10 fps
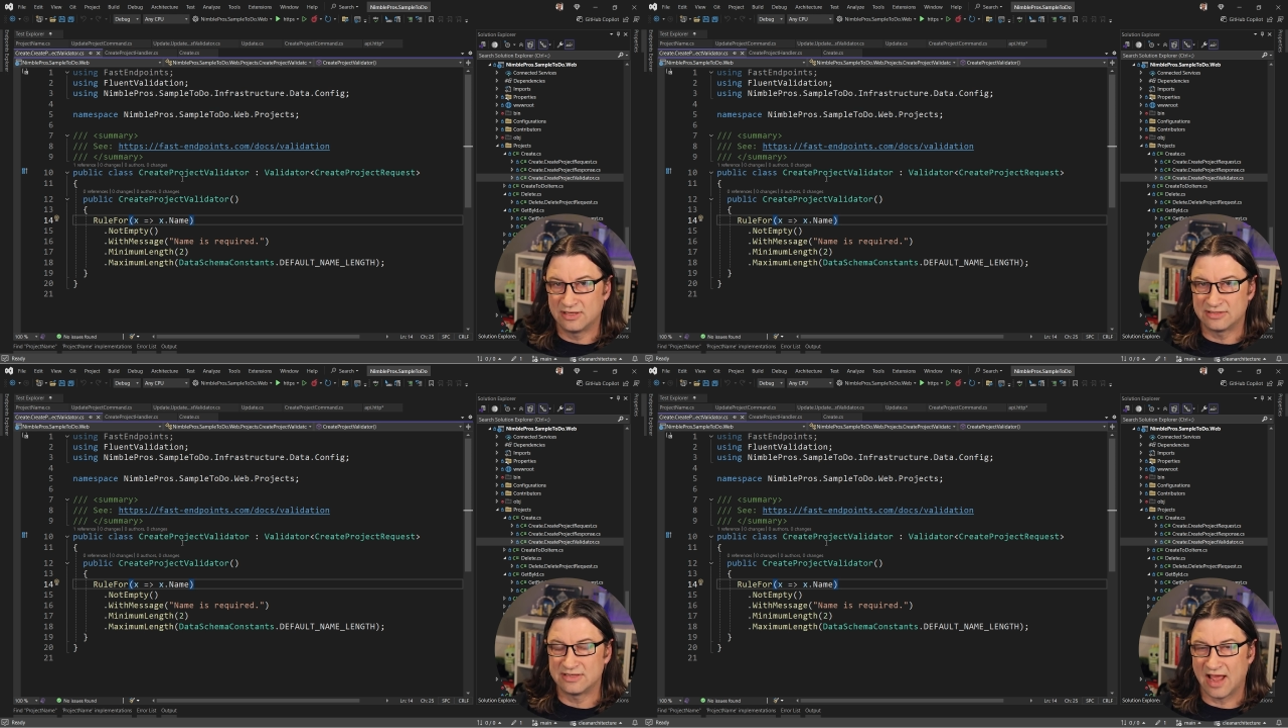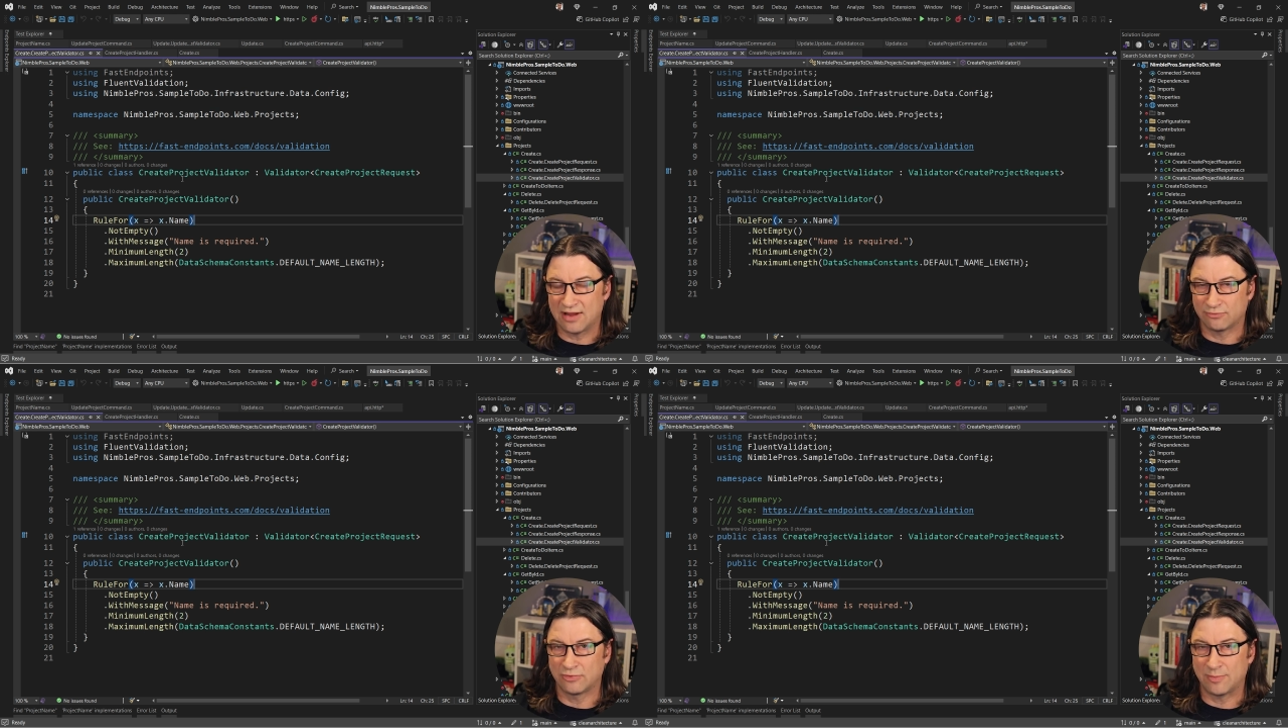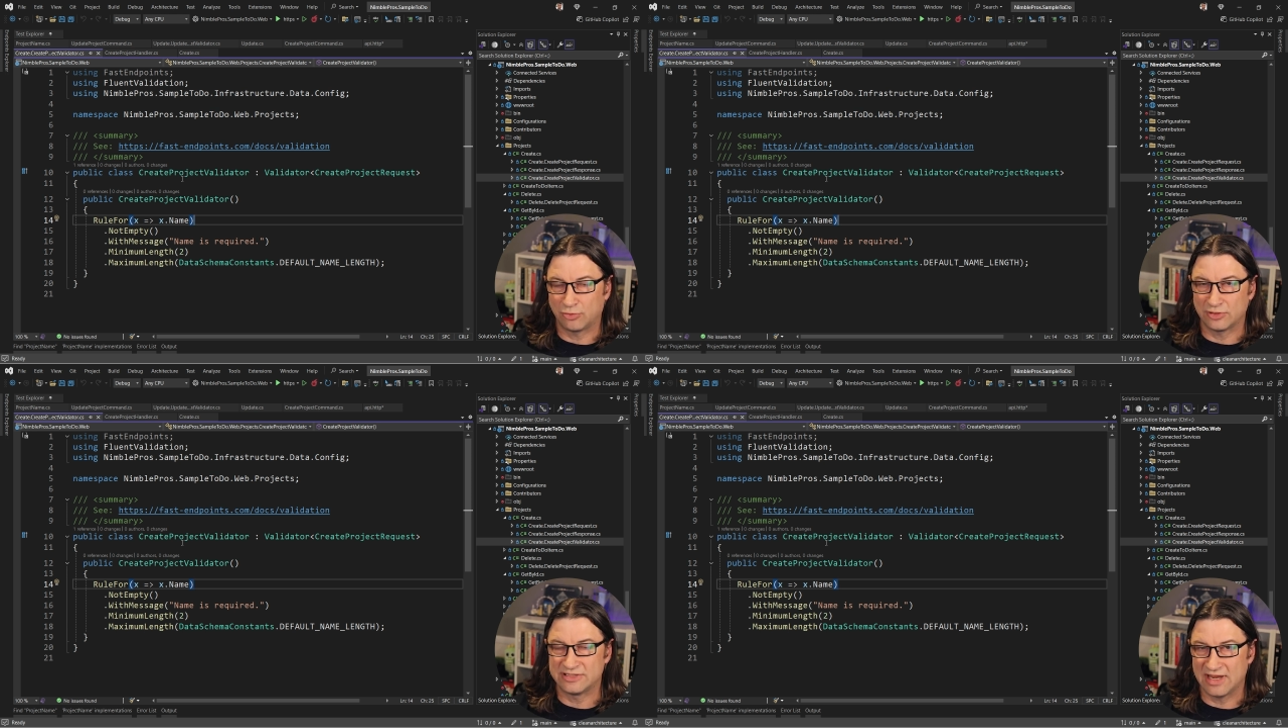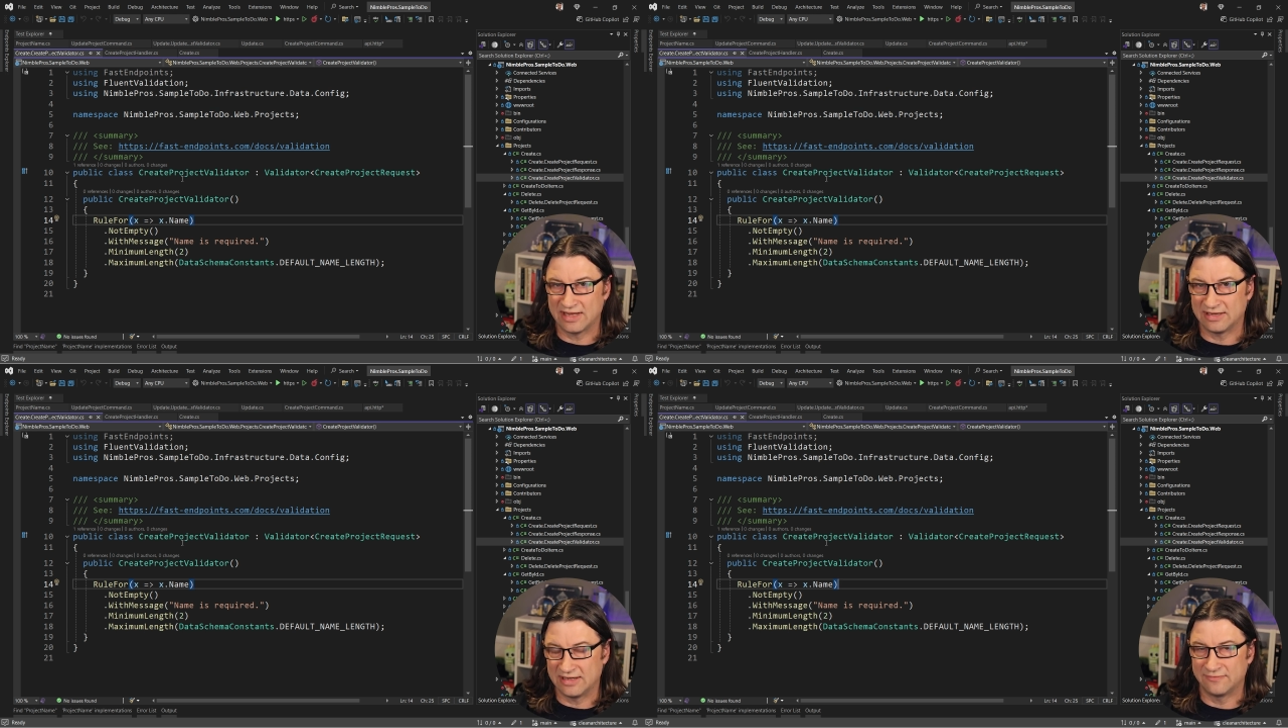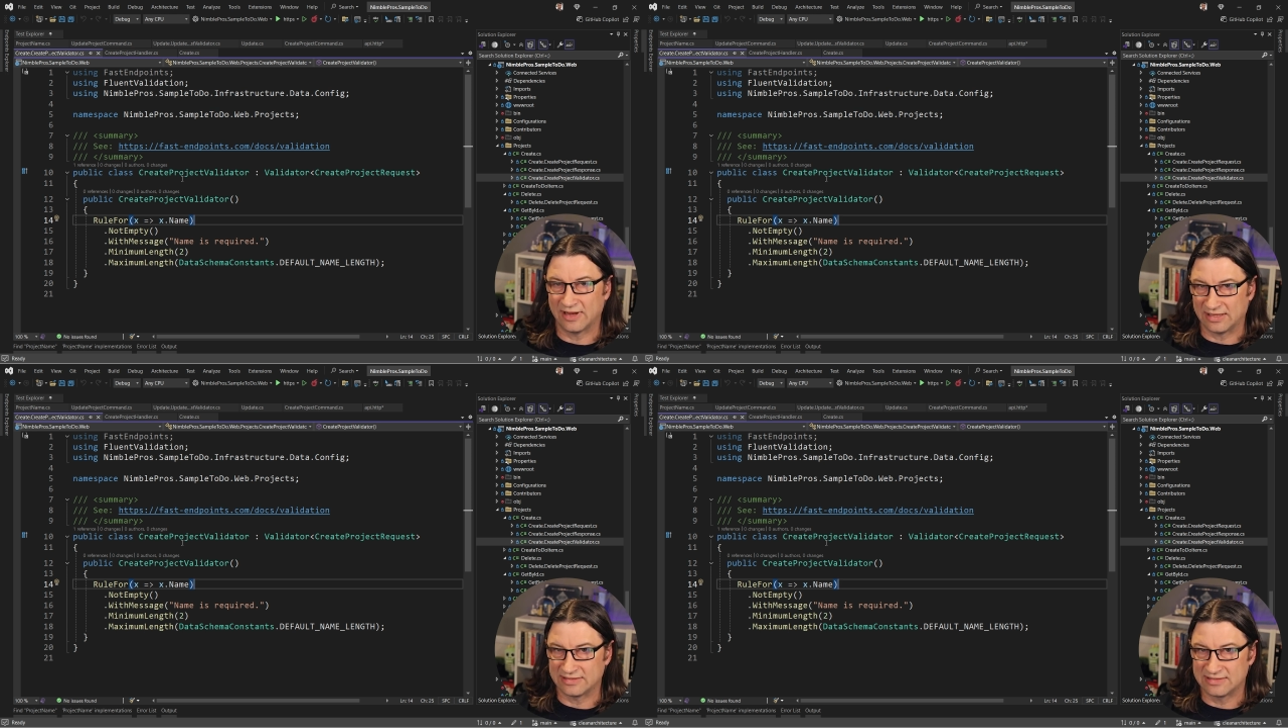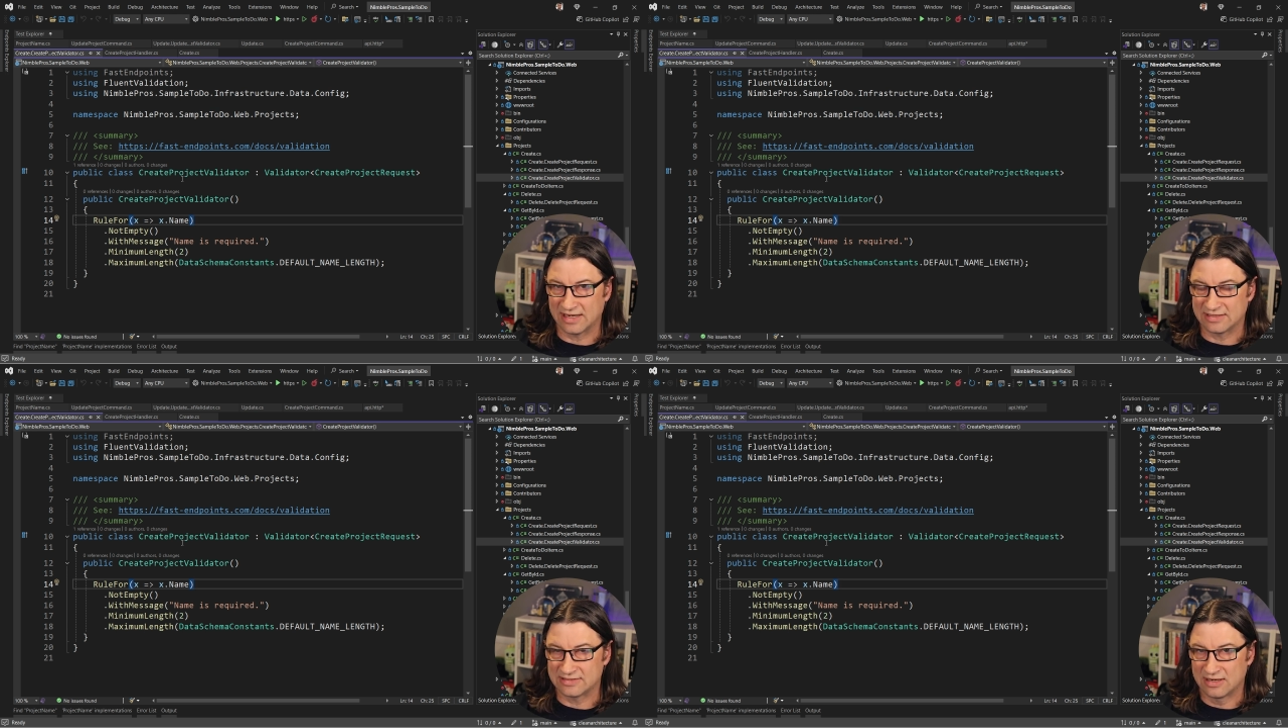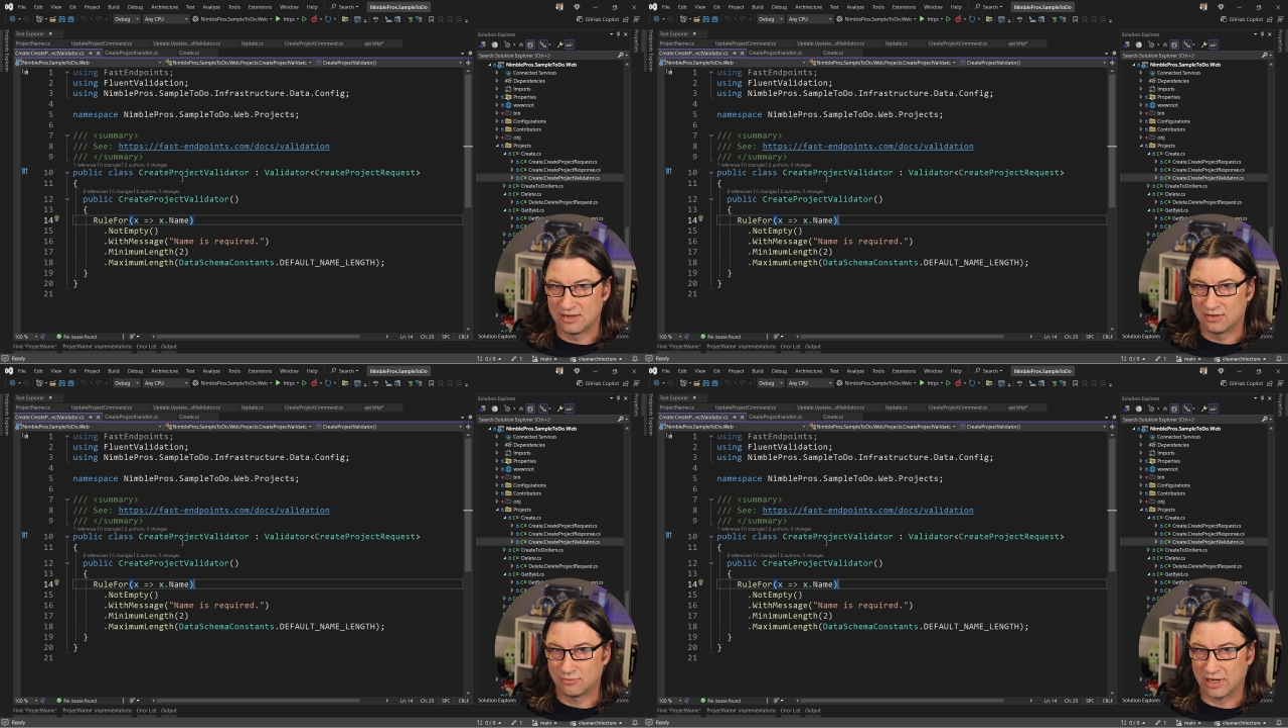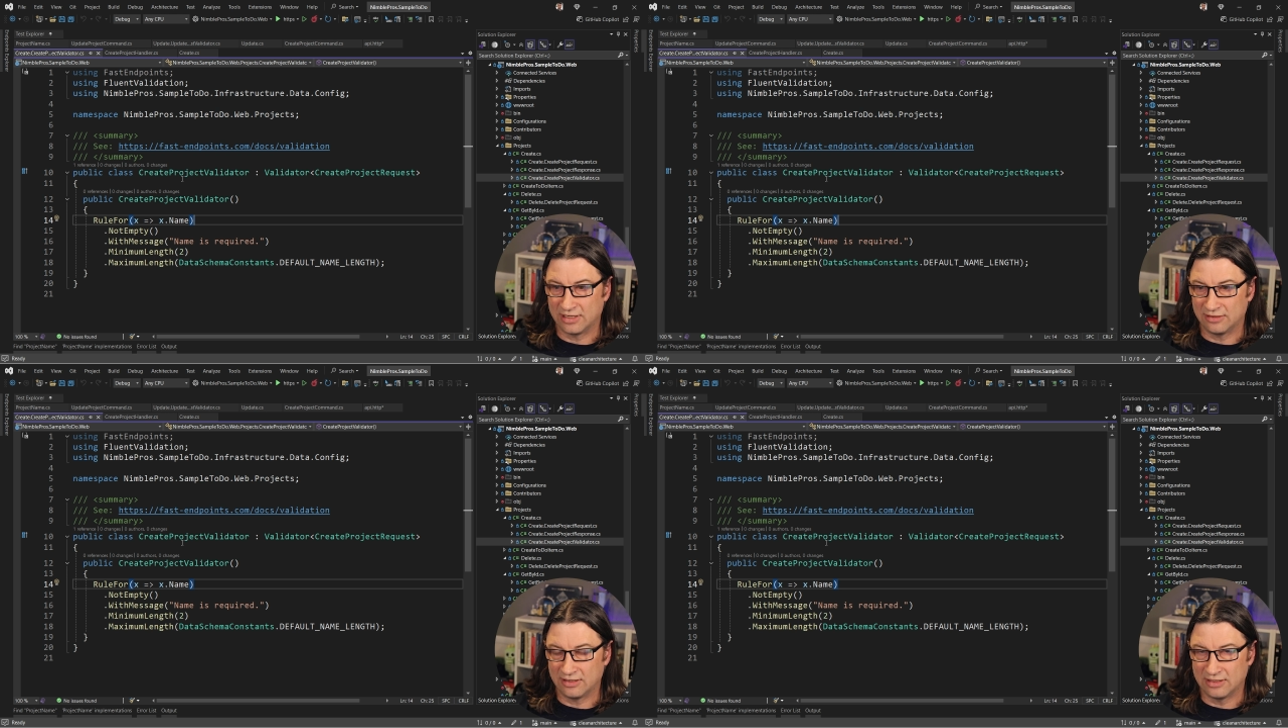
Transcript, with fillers: does not represent invalid states, right?